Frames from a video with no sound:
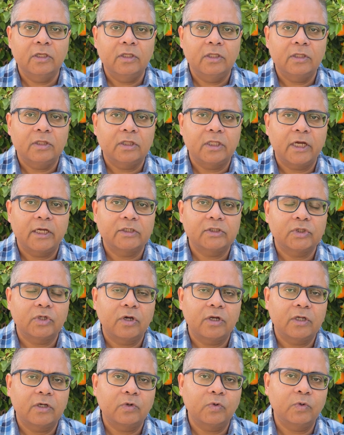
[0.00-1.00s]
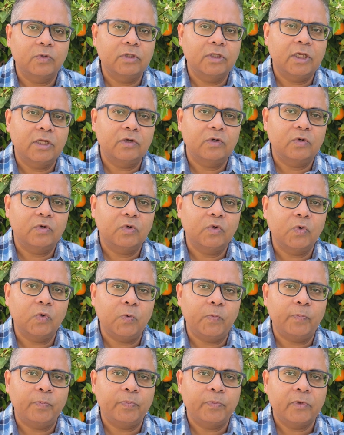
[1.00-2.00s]
that's not a good thing to do.
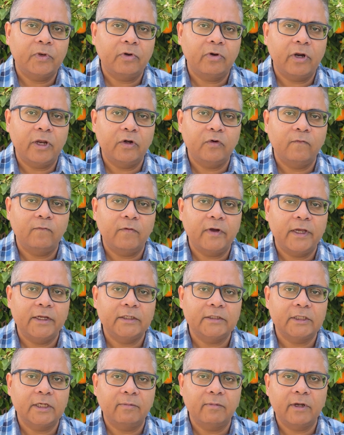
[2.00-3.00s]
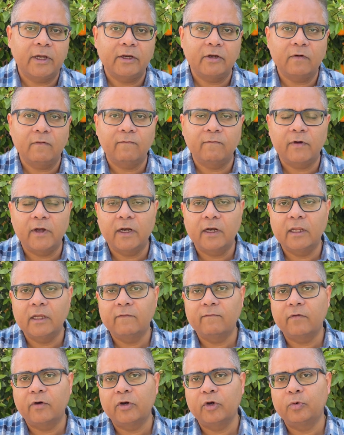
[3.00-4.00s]
Try to find some kind of funding
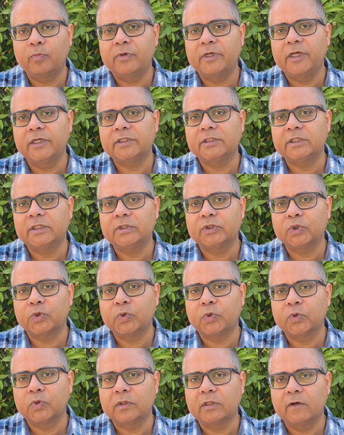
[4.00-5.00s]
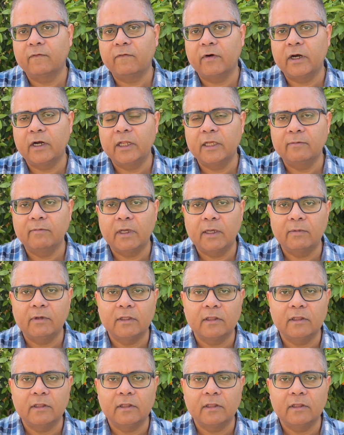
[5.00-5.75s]
for your PhD. So the funding may be in the